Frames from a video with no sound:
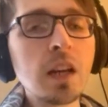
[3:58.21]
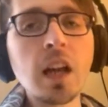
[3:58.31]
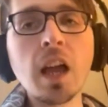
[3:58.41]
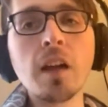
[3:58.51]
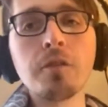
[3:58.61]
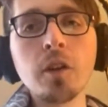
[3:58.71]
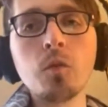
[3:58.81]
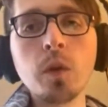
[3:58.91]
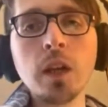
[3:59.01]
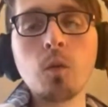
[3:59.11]
every
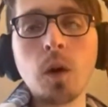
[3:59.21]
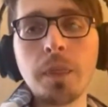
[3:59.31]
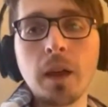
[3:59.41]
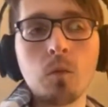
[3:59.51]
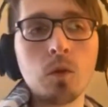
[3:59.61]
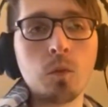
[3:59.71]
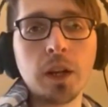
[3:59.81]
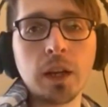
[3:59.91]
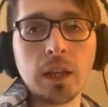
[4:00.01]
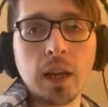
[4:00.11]
week when they would
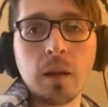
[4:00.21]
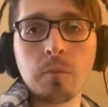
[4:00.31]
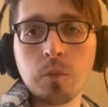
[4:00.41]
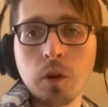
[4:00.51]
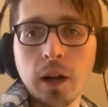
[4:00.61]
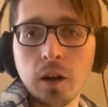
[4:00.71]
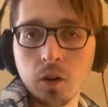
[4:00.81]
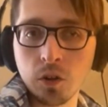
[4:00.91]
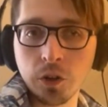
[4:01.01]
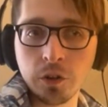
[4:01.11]
win a game
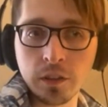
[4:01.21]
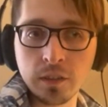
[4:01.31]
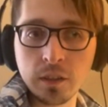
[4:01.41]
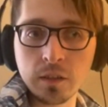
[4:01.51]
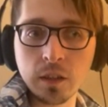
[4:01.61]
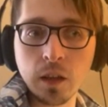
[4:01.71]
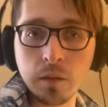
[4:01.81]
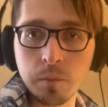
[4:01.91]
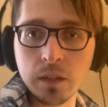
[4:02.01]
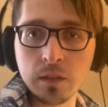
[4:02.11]
earlier in the season
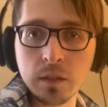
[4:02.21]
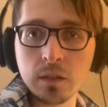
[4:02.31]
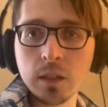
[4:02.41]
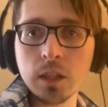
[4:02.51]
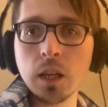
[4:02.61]
and midseason,